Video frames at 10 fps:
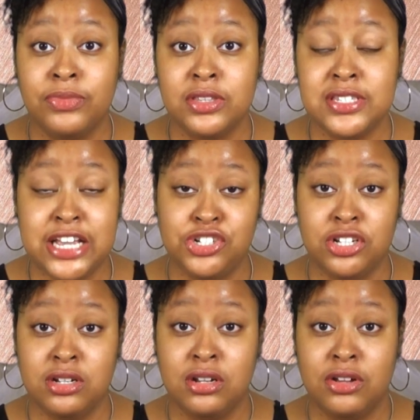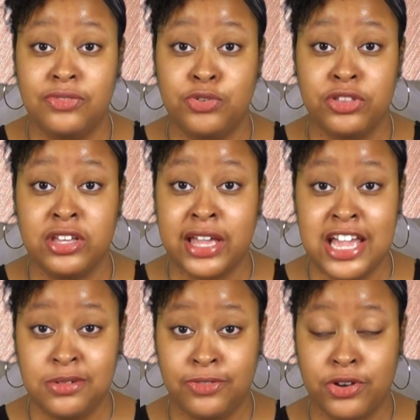session for the
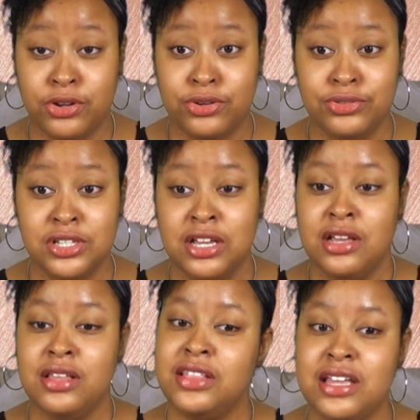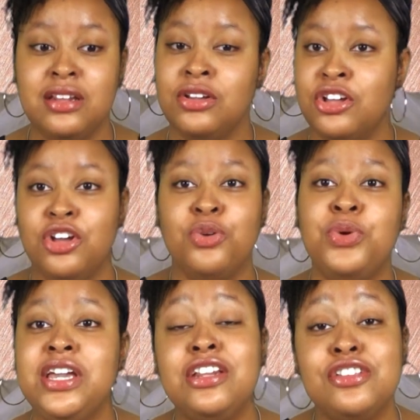engagement photos, then
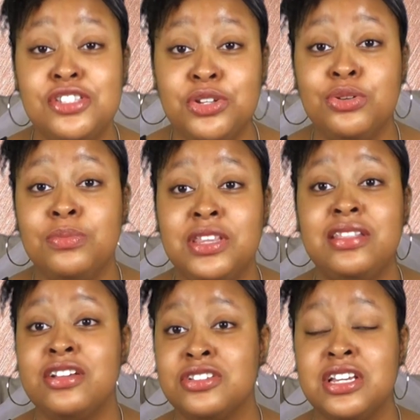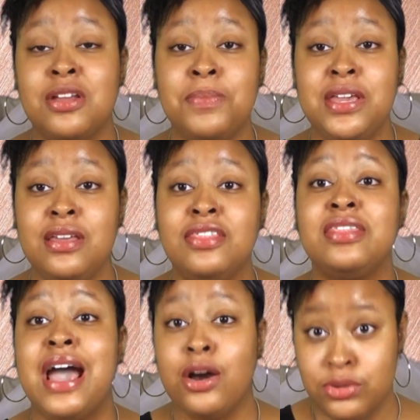we could assume that there's gonna be
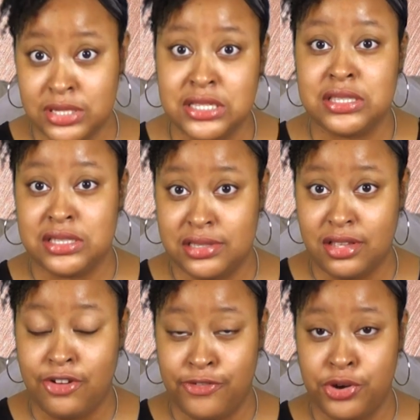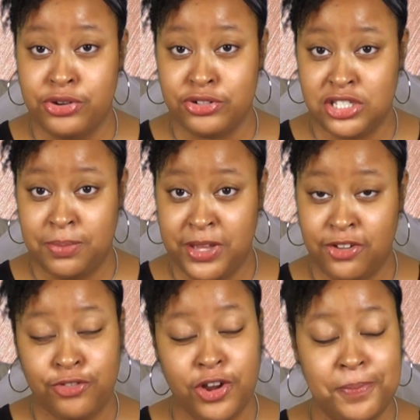thousands of photos to
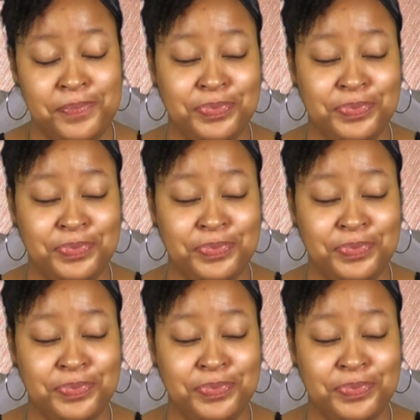pick from.